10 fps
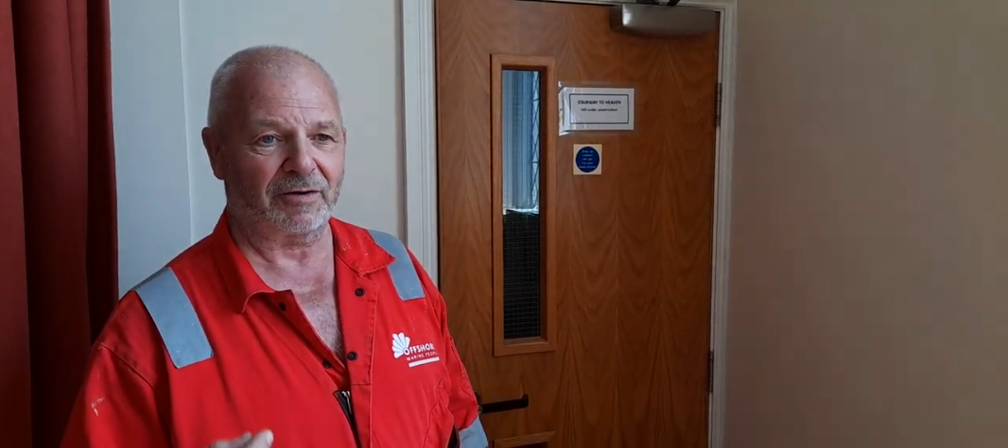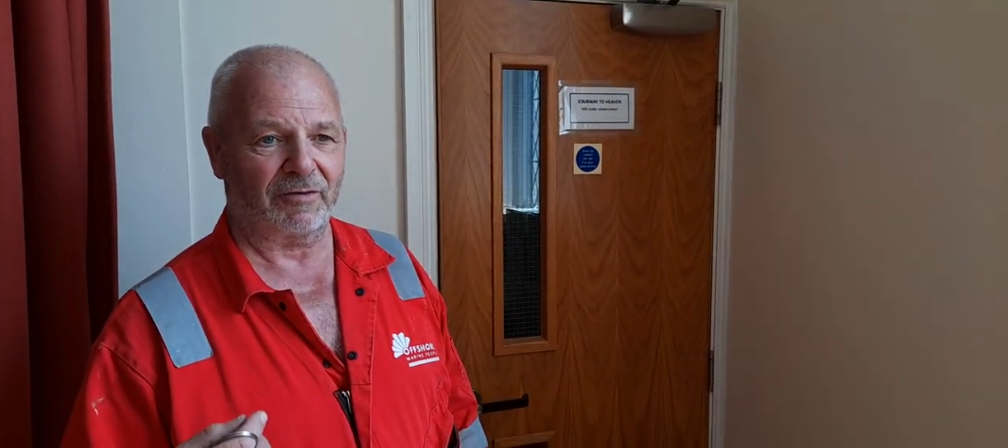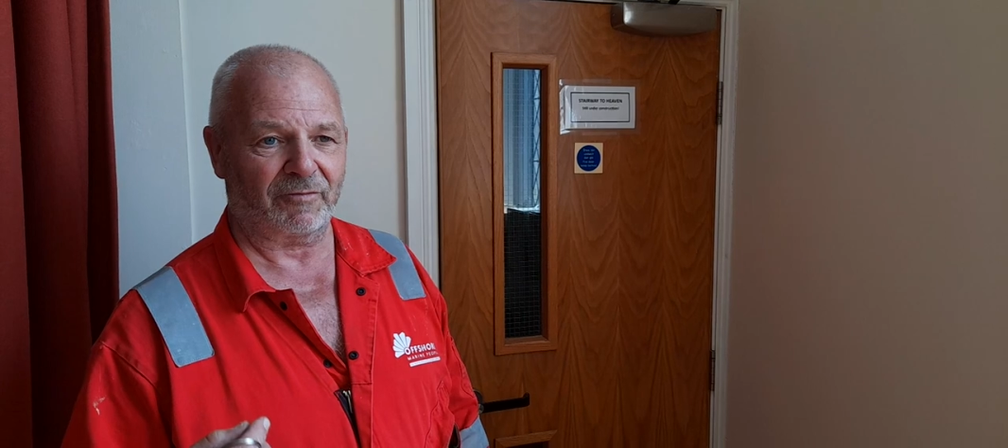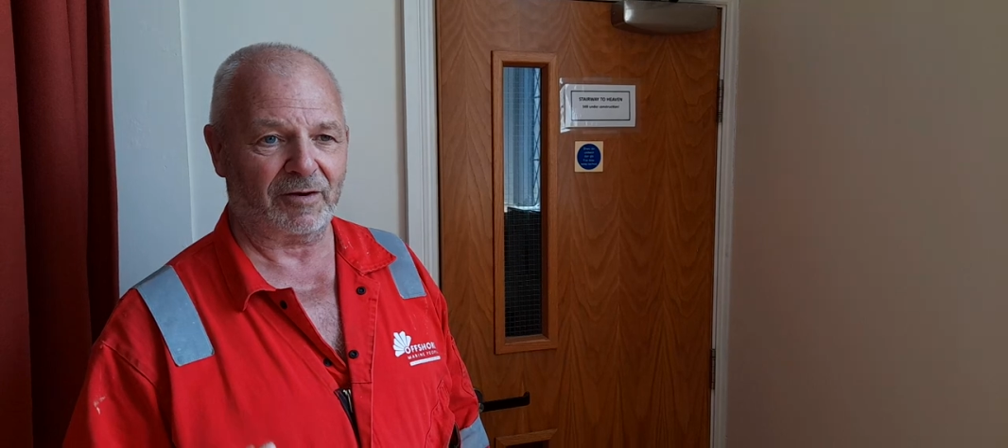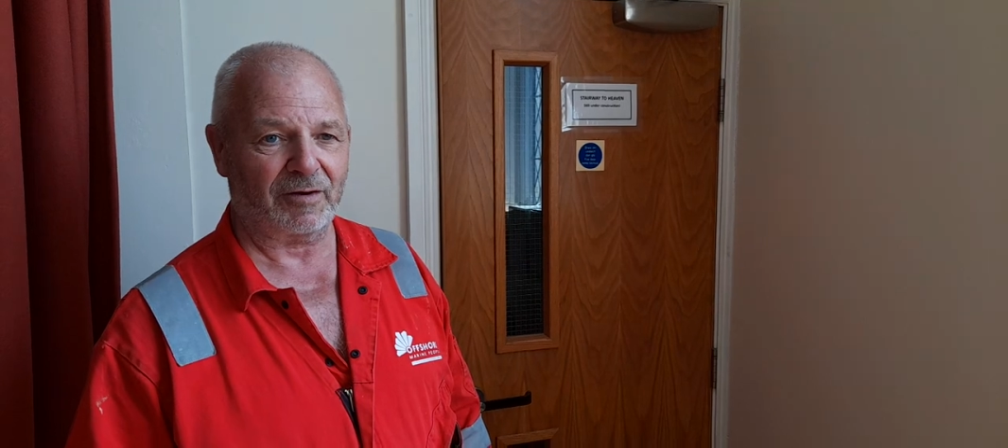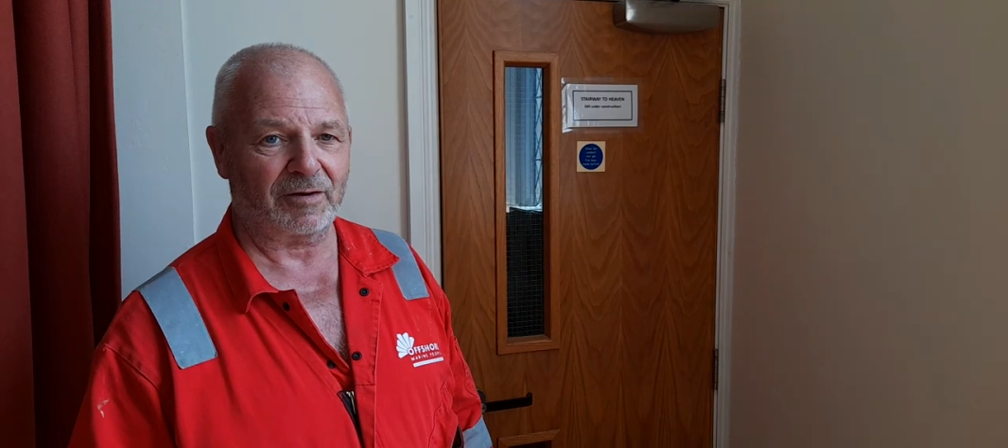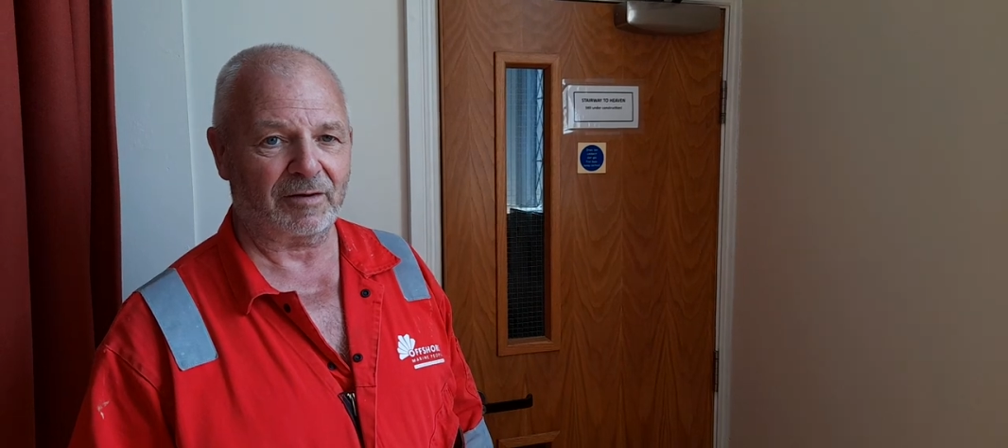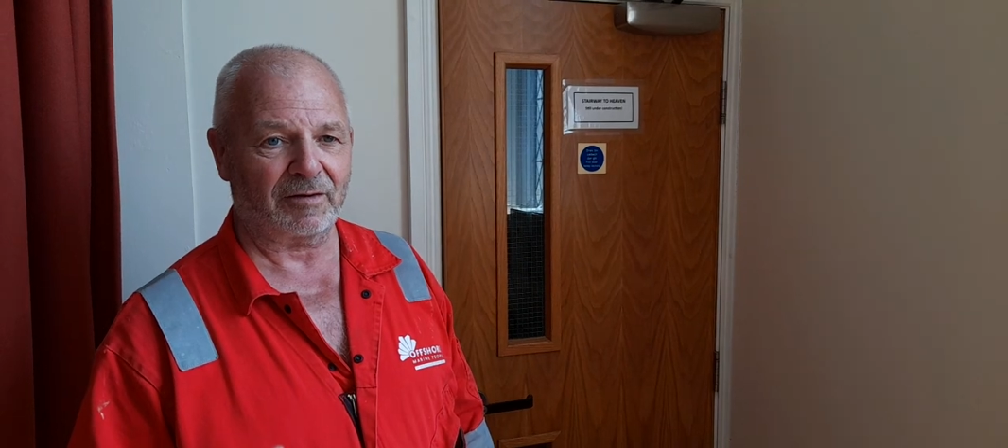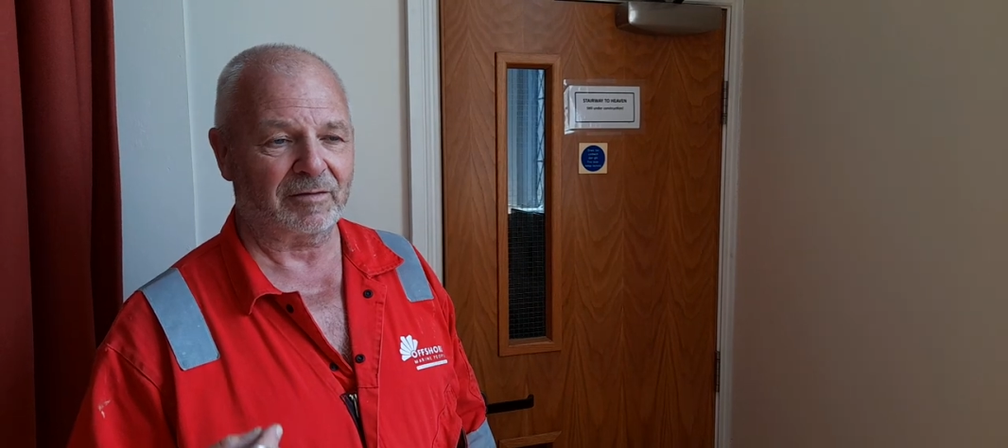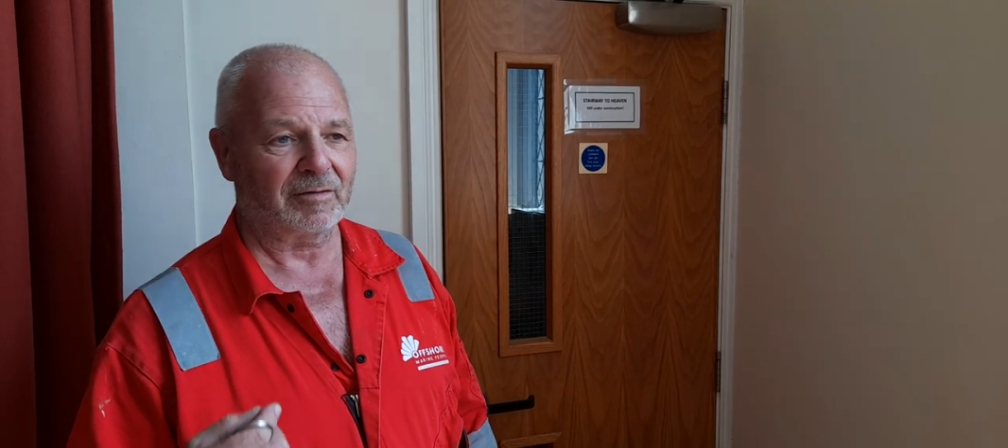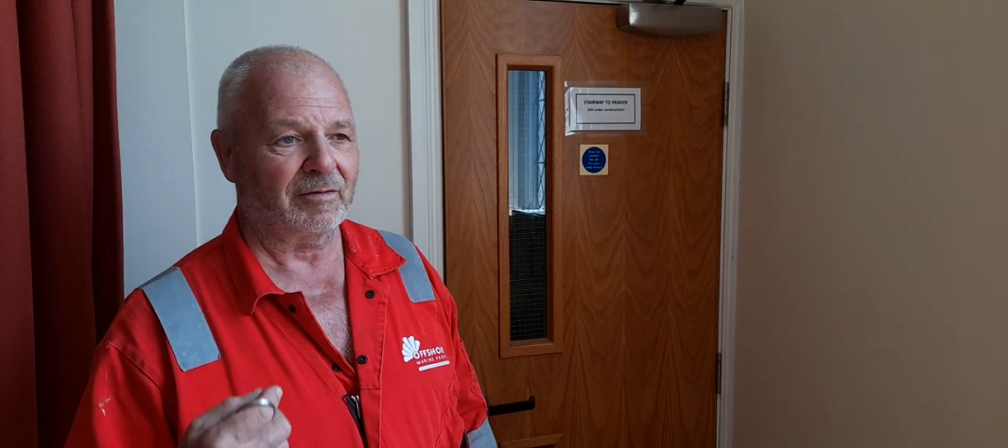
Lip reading: of our